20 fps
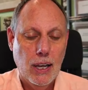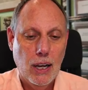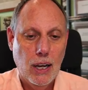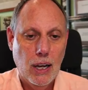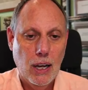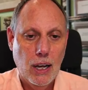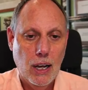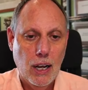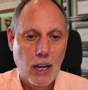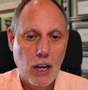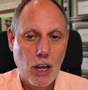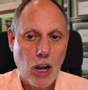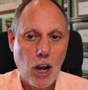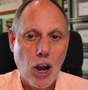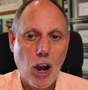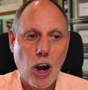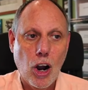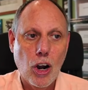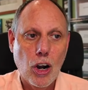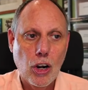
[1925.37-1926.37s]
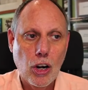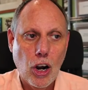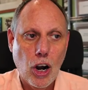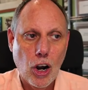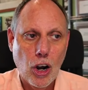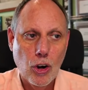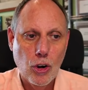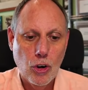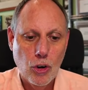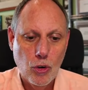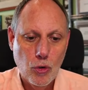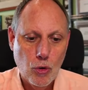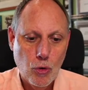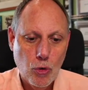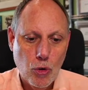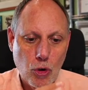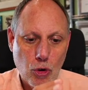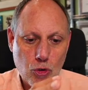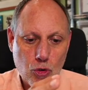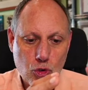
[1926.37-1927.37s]
uh, are are
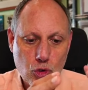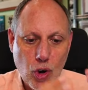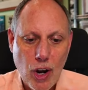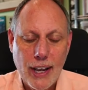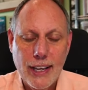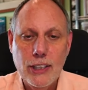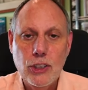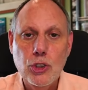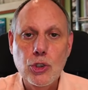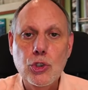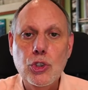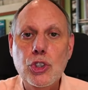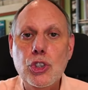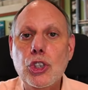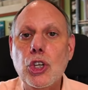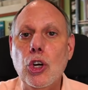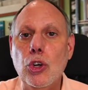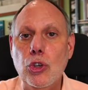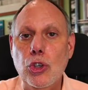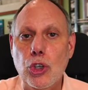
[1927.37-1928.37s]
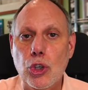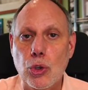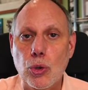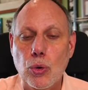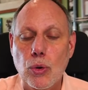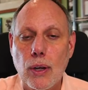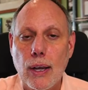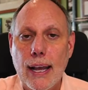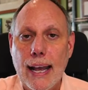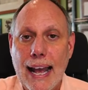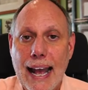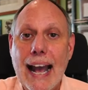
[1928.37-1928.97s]
trying to show you